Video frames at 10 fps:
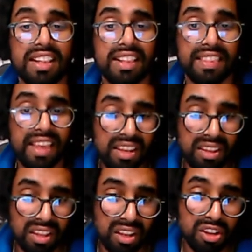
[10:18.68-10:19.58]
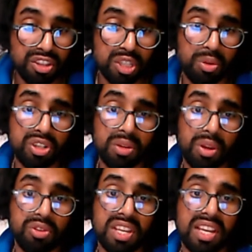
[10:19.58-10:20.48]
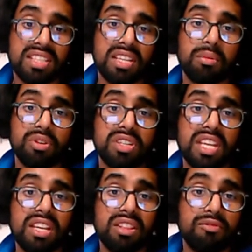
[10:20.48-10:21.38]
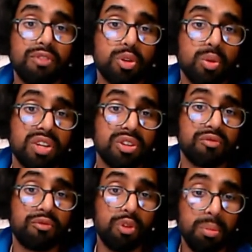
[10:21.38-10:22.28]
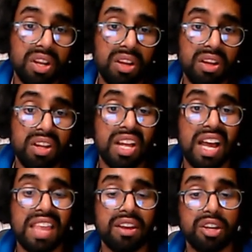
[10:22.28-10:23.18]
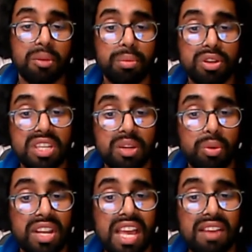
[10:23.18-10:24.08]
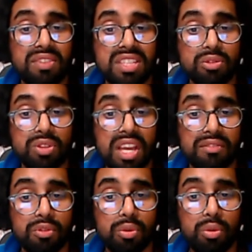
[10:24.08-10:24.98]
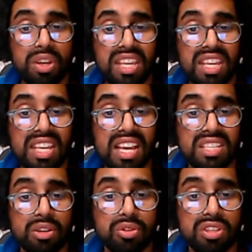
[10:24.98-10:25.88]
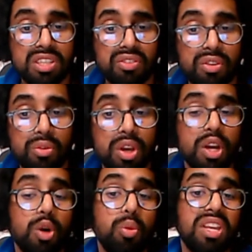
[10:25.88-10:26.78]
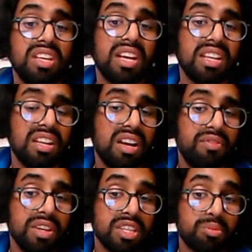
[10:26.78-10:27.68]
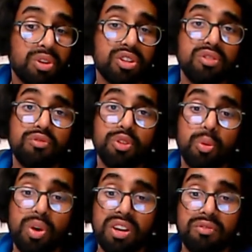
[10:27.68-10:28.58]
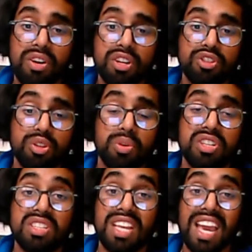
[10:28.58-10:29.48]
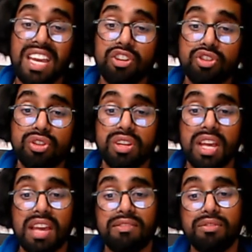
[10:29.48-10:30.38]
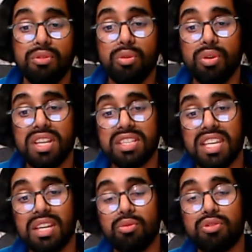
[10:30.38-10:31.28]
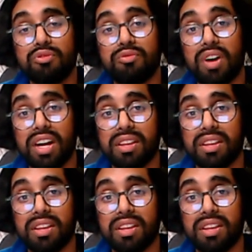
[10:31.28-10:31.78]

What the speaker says: Then the last expression I'm going to get is I'm going to take the photoelectric formula, and I'm going to put in when F is equal to F0, Ek is equal to zero, we can get another expression for the work function, which is HF0 is equal to phi.